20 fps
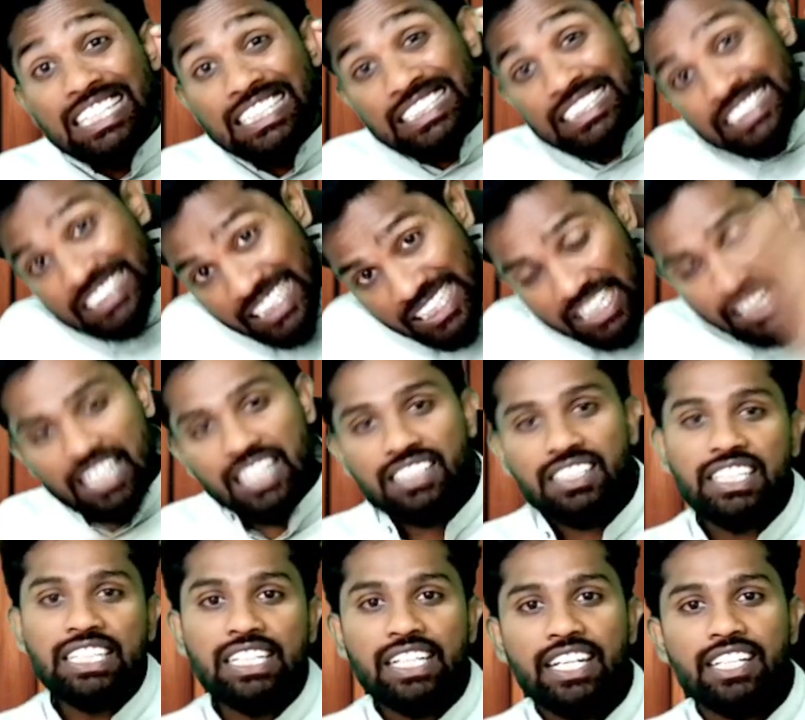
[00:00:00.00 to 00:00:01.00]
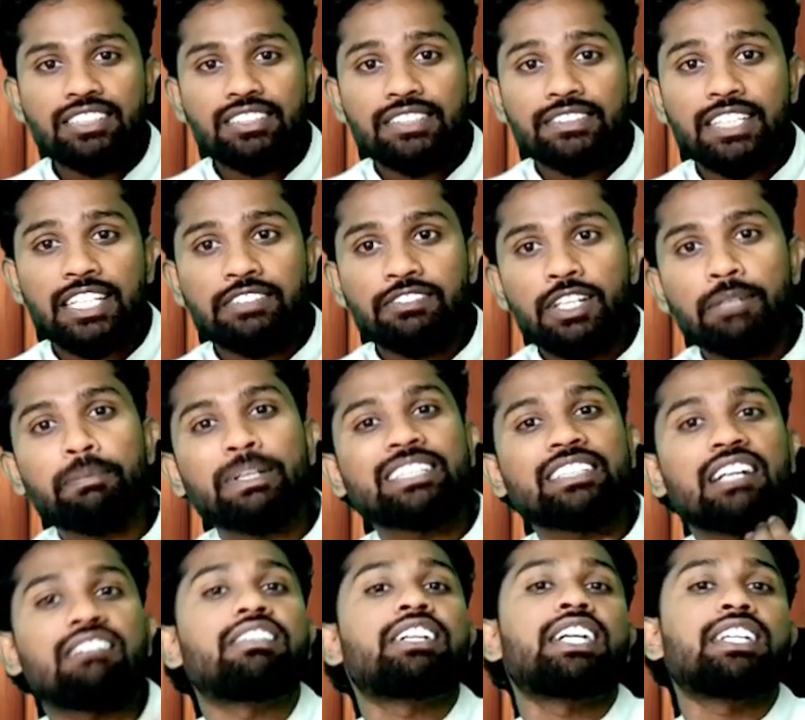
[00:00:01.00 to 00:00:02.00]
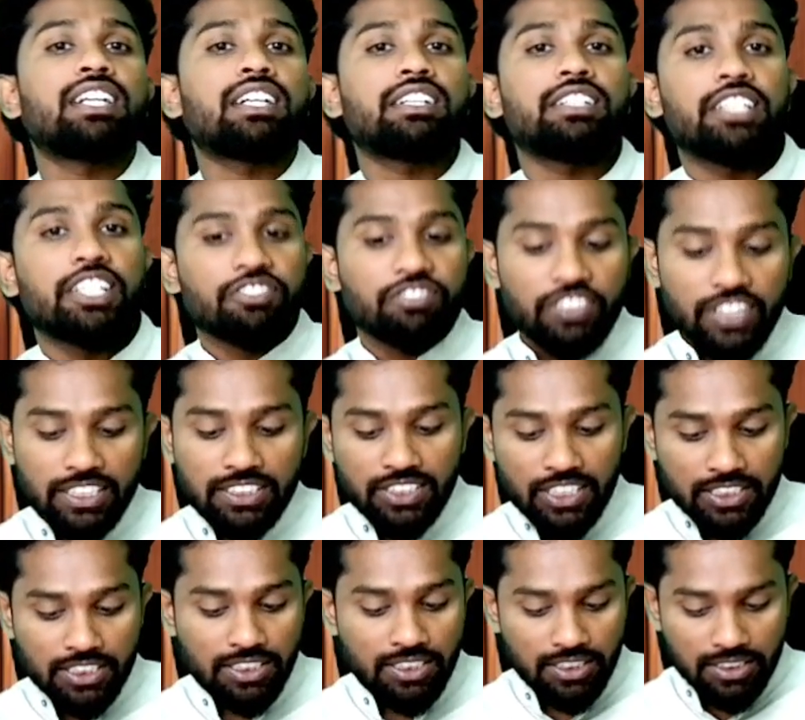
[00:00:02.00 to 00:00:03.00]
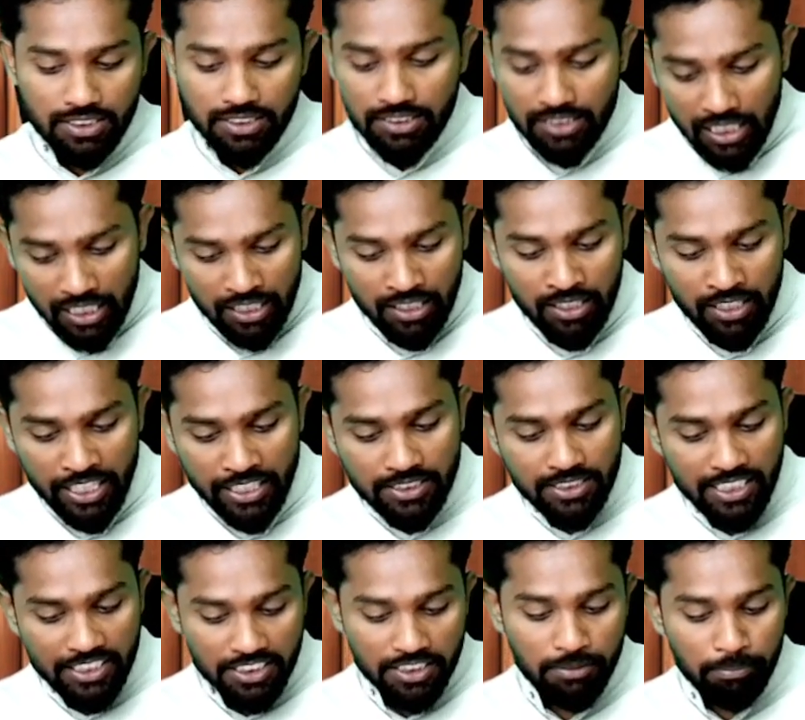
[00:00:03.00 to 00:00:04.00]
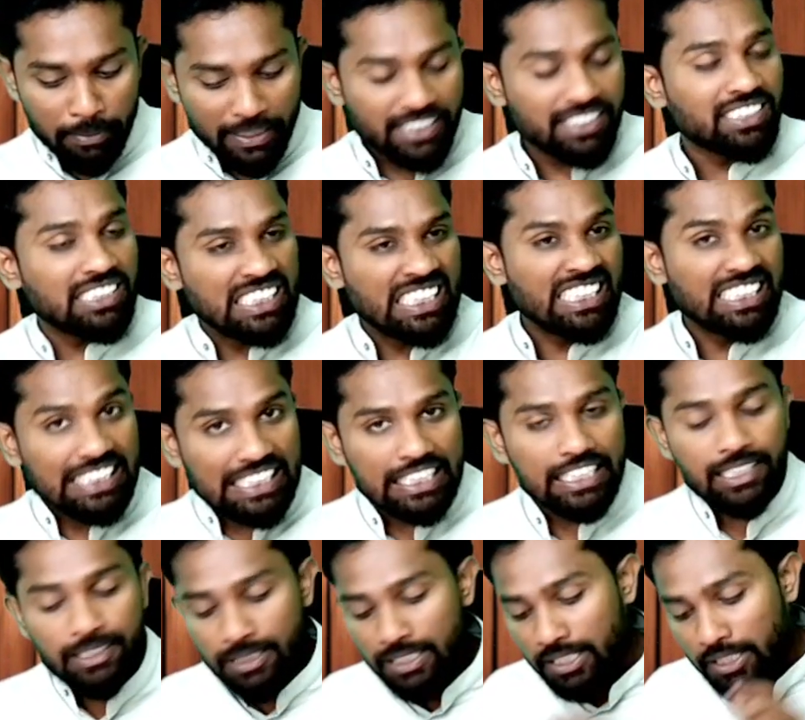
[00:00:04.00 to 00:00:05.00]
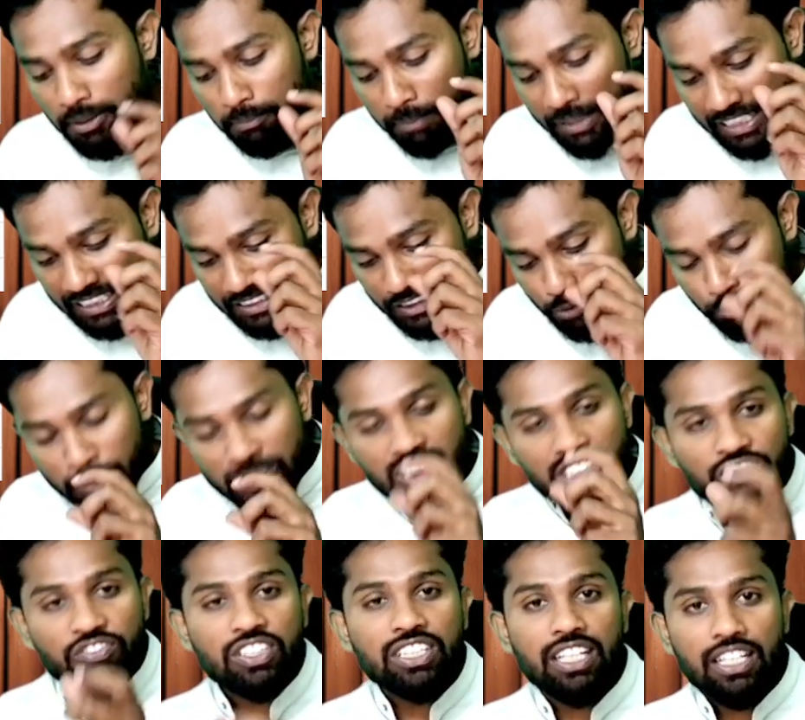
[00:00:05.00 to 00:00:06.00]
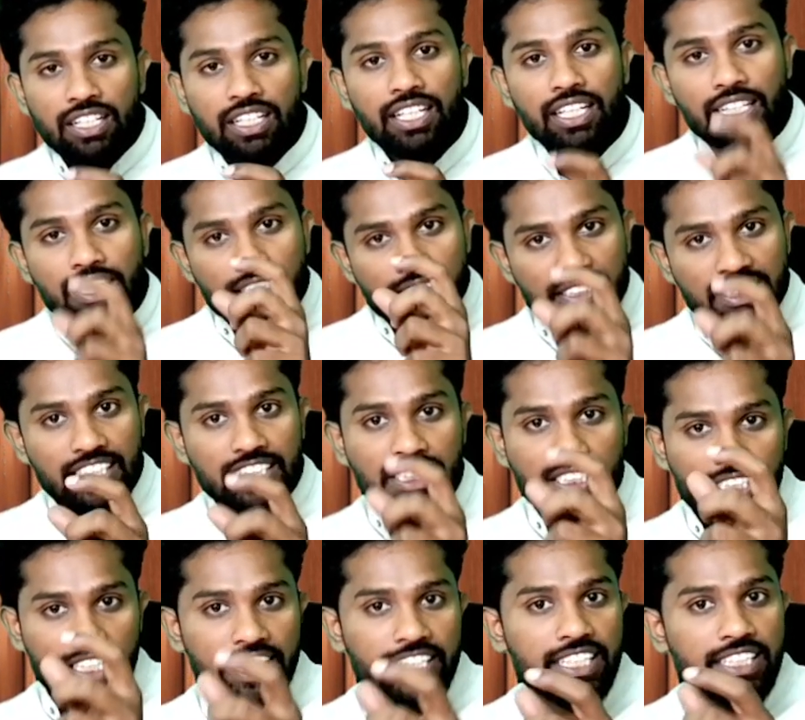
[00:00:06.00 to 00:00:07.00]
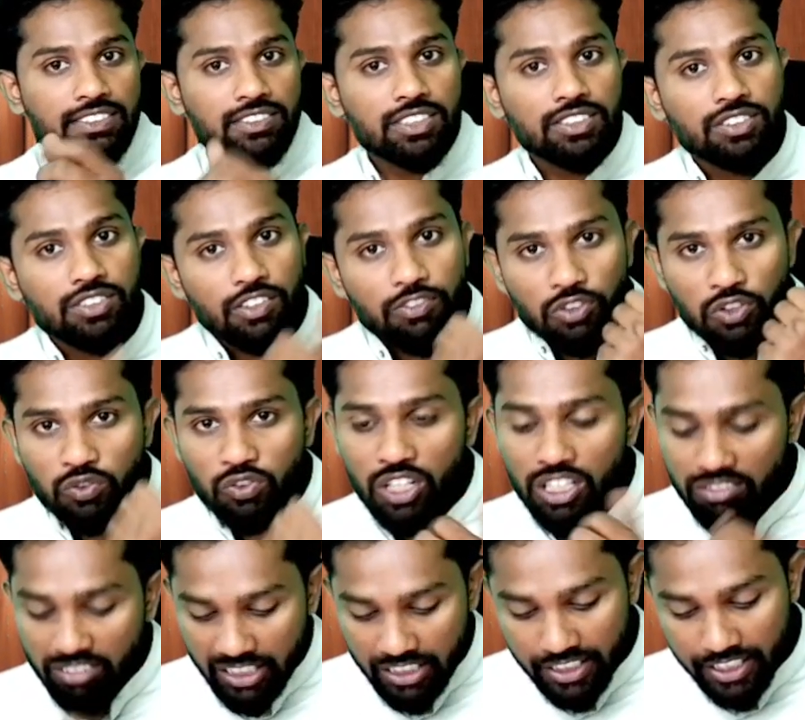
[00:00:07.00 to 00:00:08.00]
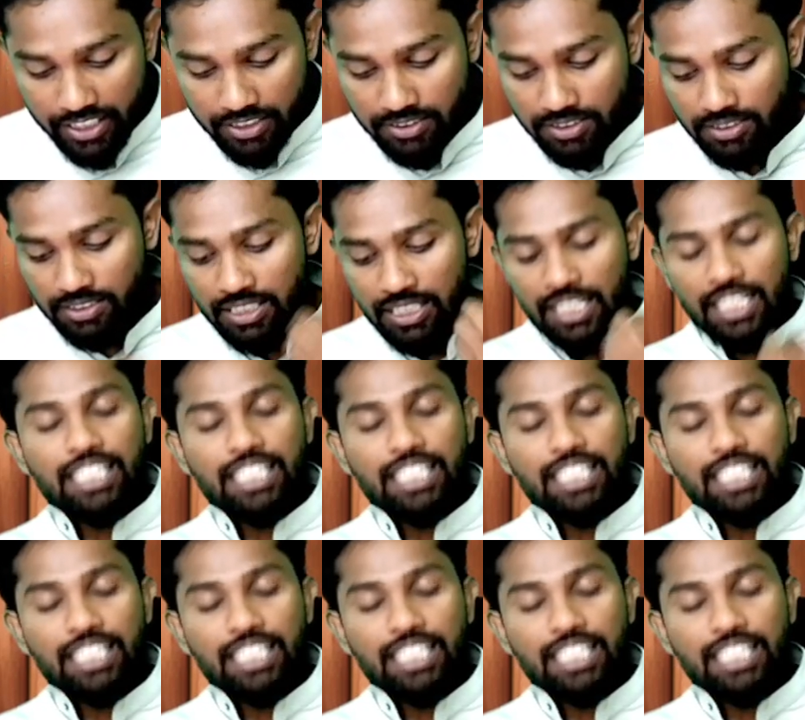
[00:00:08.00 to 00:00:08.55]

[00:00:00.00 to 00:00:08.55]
There are other indices as well, but covered under different sections like section B, C, D. But specifically, section A consists of 12 indices.